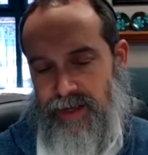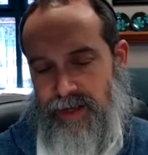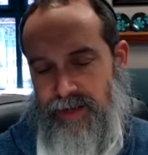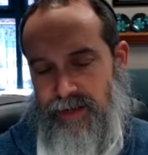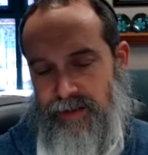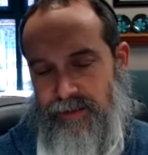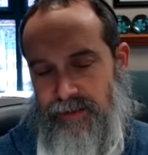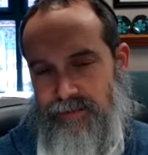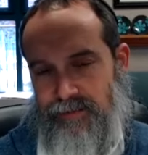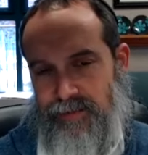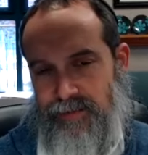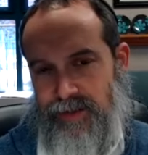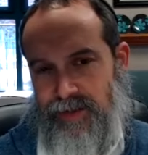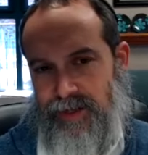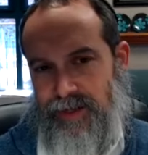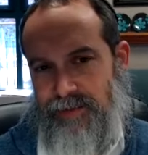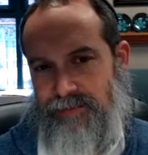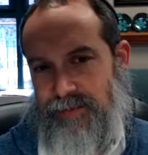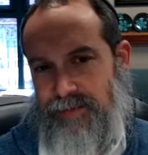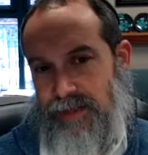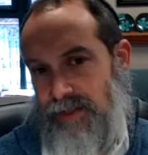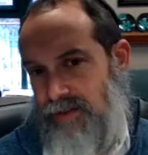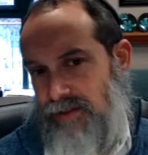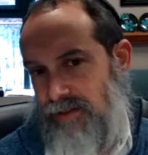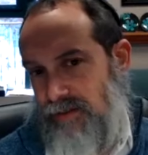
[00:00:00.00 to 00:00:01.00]
Um, I'm
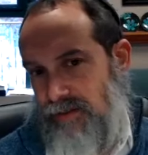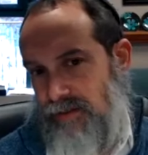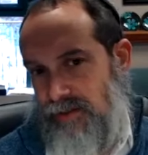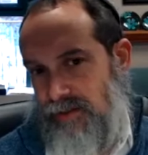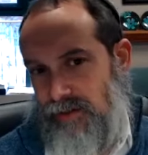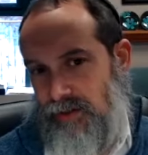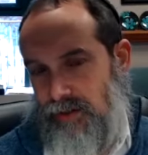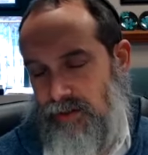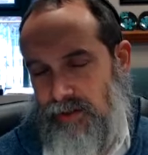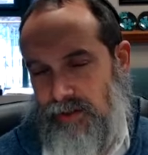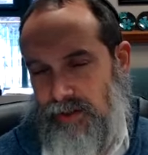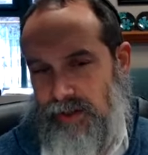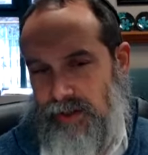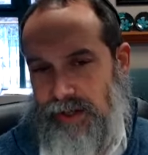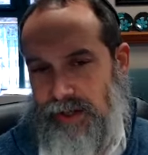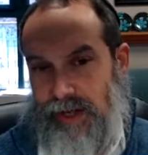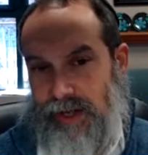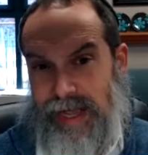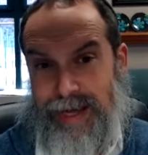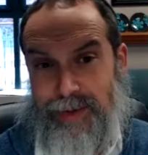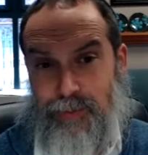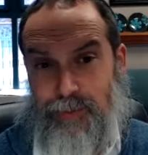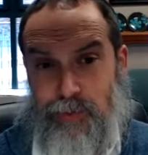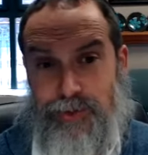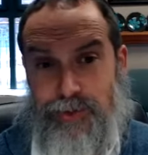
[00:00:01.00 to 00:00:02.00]
not, you know, I,
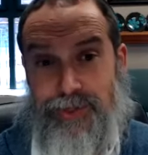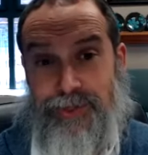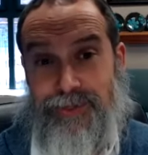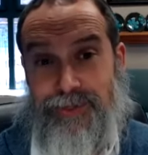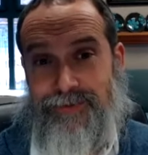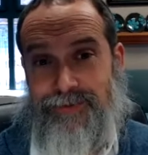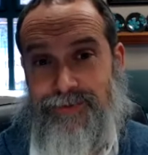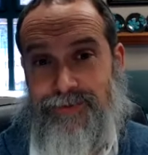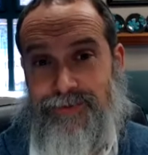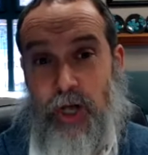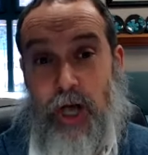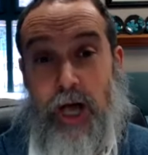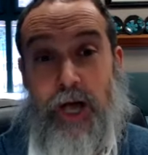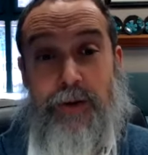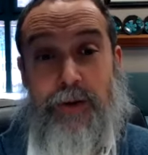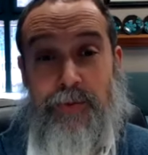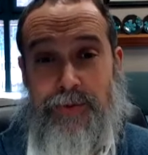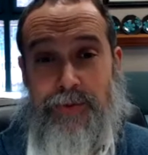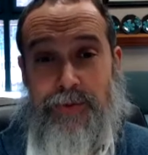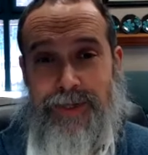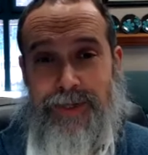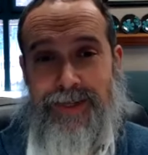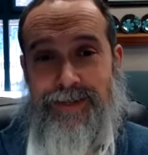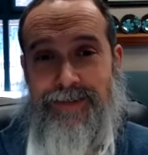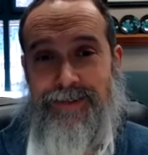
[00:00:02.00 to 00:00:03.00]
I wouldn't have gone
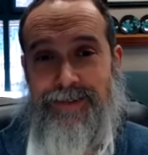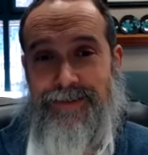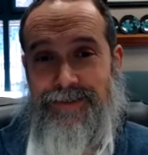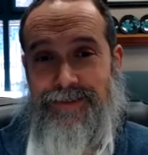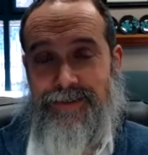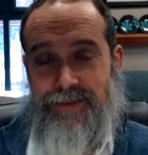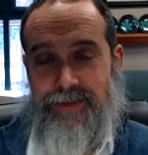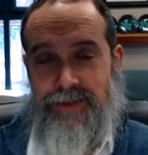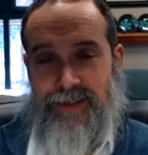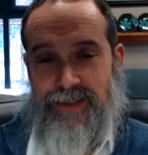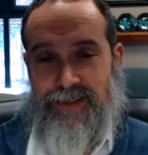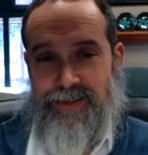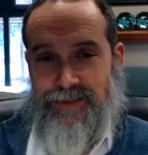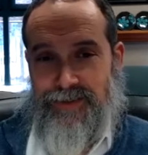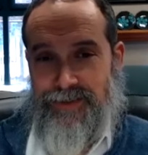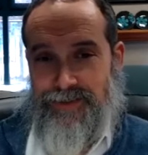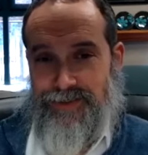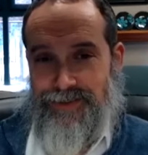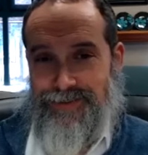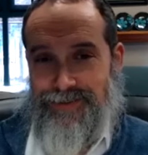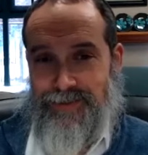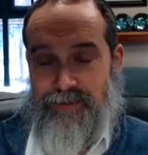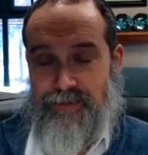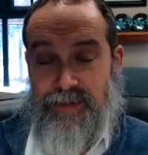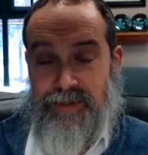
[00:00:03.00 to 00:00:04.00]
with that as a, as a,
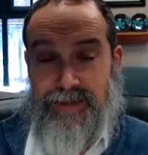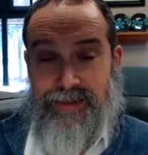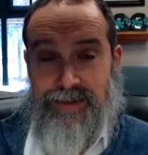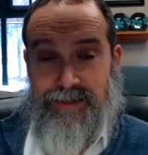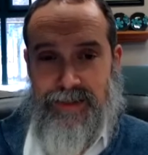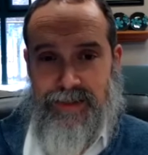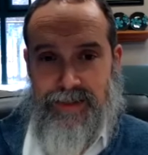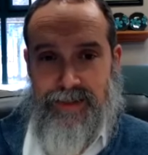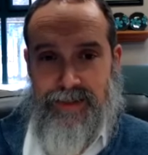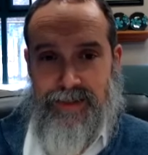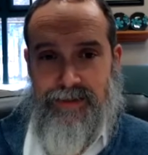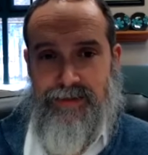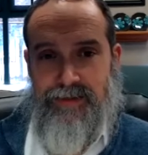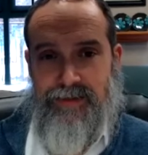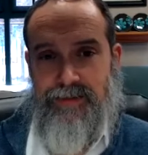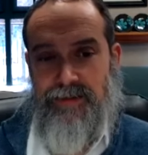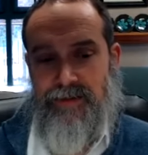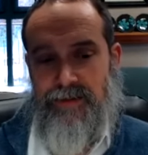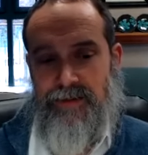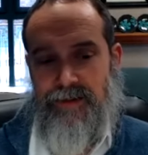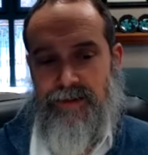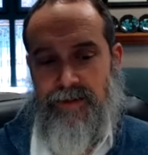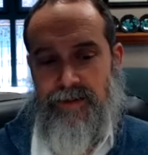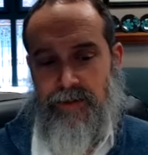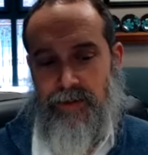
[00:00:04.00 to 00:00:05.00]
something to eat,
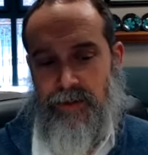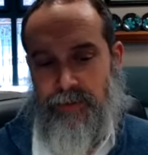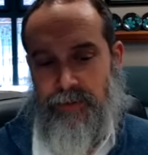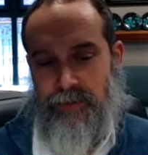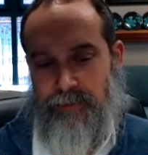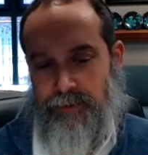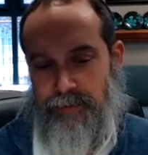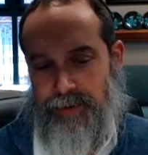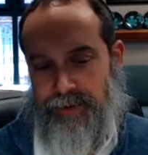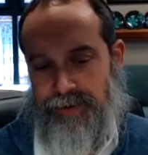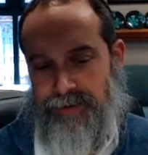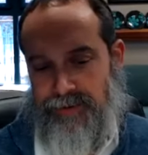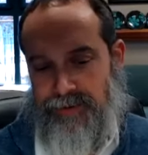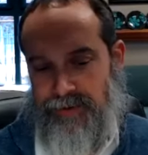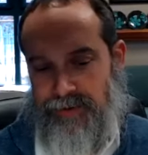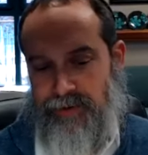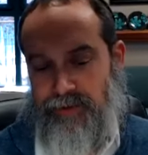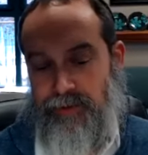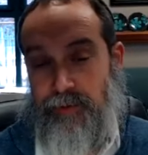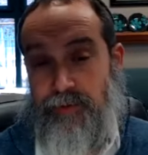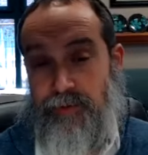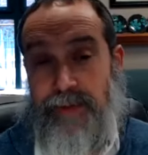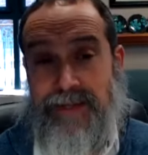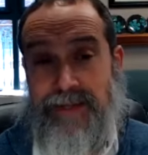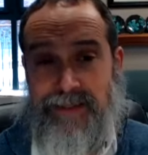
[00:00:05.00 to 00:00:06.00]
but they
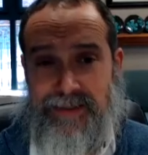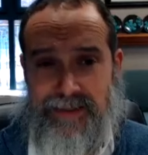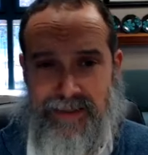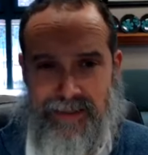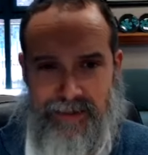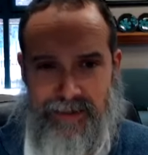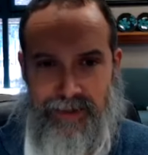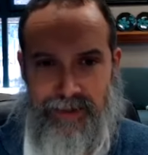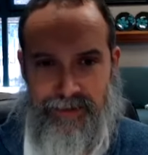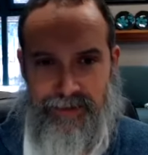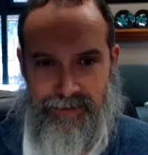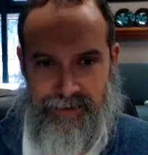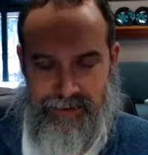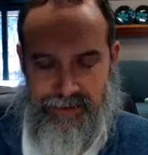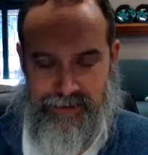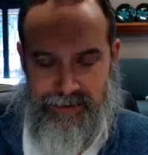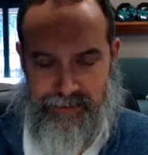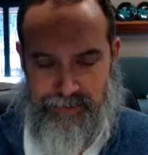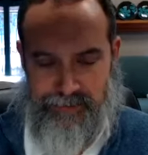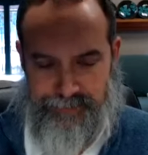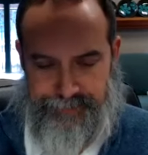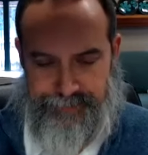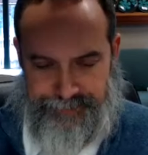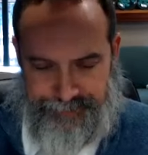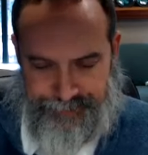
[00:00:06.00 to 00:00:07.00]
were basing it on
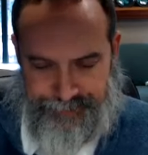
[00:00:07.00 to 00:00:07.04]
this.